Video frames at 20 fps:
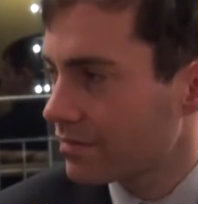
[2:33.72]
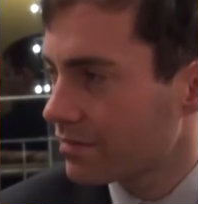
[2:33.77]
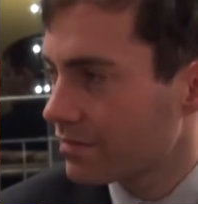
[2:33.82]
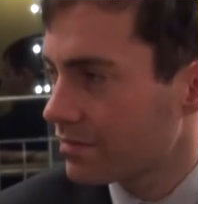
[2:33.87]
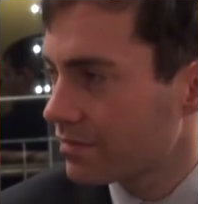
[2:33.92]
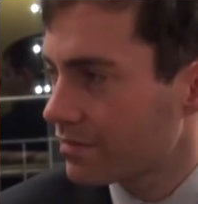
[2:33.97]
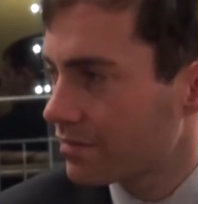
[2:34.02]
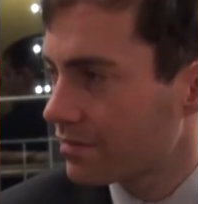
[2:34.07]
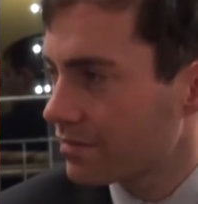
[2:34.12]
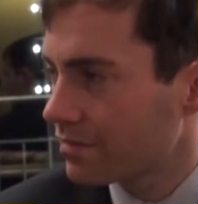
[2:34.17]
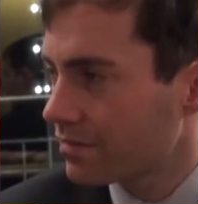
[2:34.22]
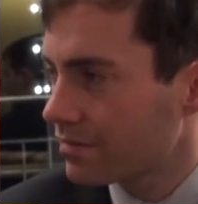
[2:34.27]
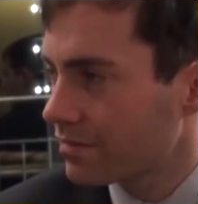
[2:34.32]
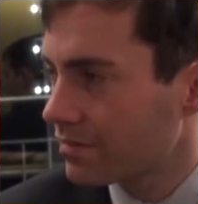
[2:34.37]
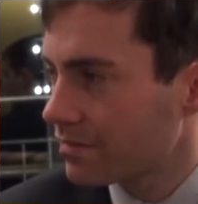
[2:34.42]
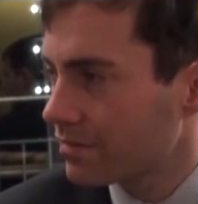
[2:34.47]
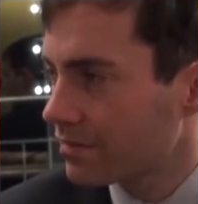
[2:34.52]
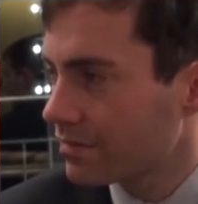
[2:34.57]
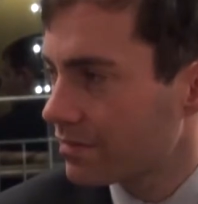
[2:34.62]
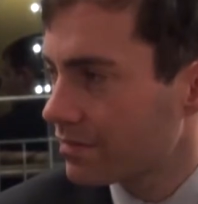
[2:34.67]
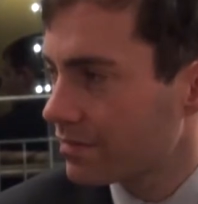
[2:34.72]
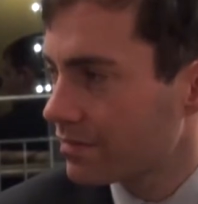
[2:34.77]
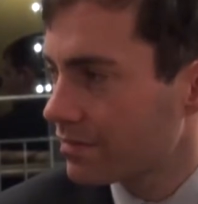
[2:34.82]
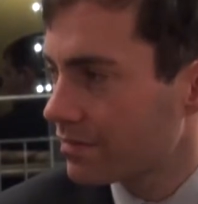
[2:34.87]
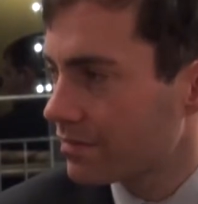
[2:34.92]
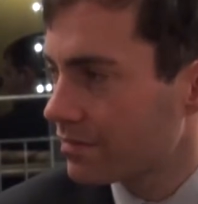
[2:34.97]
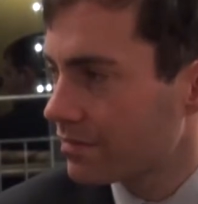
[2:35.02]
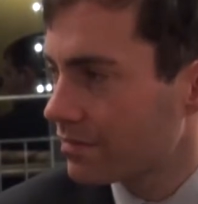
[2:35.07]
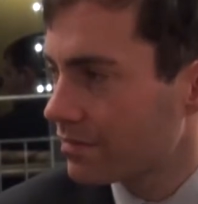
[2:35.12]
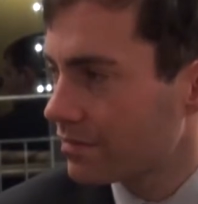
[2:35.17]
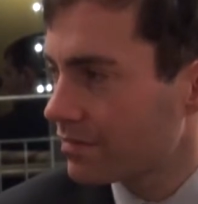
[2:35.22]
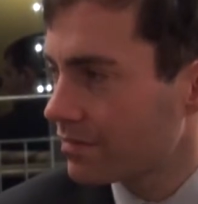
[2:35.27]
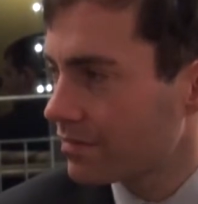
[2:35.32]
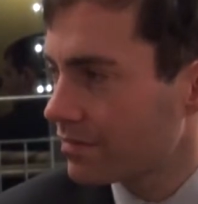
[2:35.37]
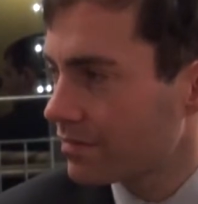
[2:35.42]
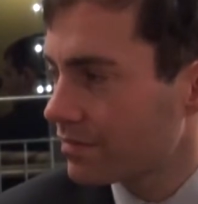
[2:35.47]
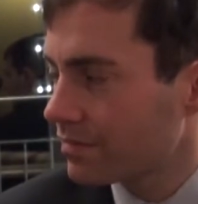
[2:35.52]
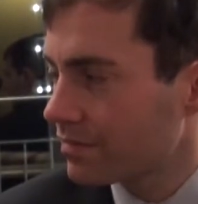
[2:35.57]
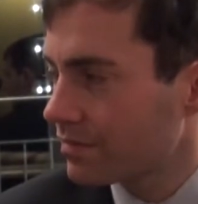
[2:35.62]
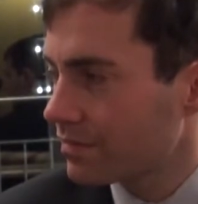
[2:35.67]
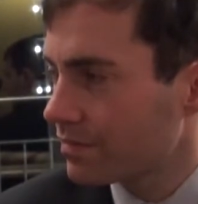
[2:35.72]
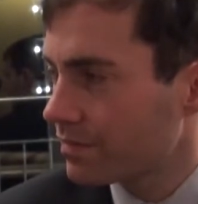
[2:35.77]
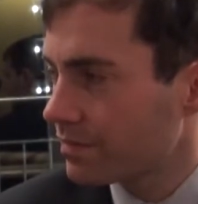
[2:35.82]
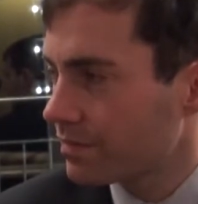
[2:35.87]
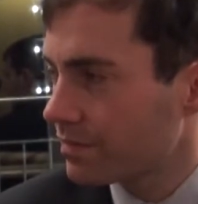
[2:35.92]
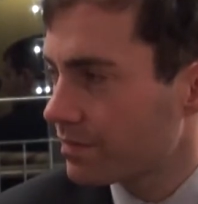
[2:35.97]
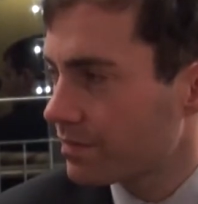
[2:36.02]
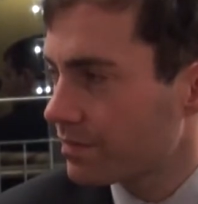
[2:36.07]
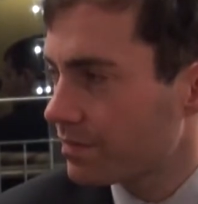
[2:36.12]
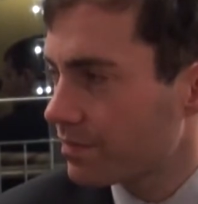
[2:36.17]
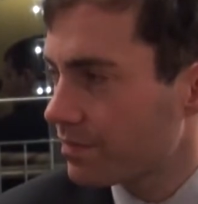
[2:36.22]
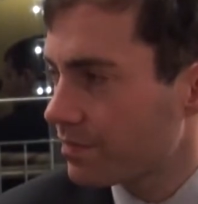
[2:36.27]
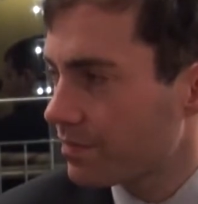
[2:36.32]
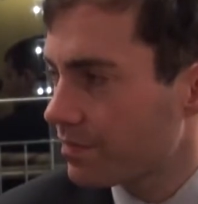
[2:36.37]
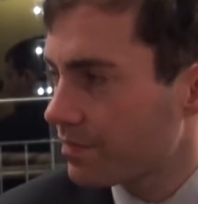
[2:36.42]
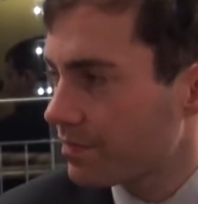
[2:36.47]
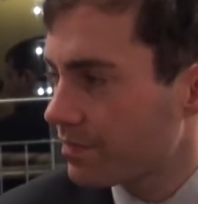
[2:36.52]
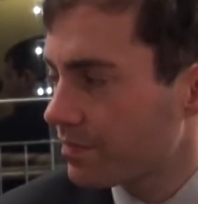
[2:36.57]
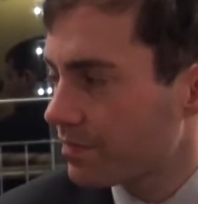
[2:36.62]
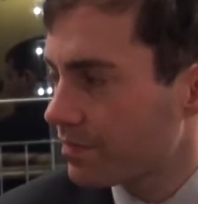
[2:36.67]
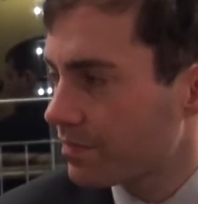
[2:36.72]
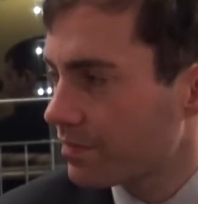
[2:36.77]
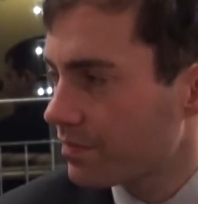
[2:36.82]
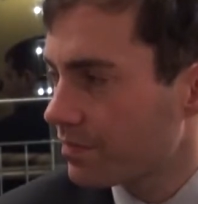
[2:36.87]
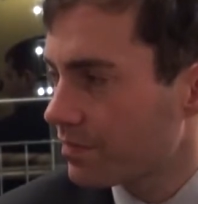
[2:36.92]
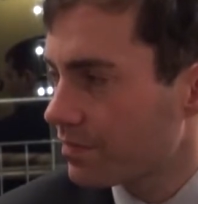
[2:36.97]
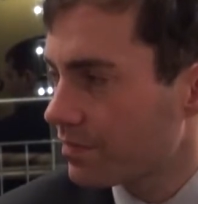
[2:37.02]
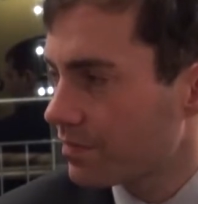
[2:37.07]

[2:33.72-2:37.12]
No words are spoken by the person on screen.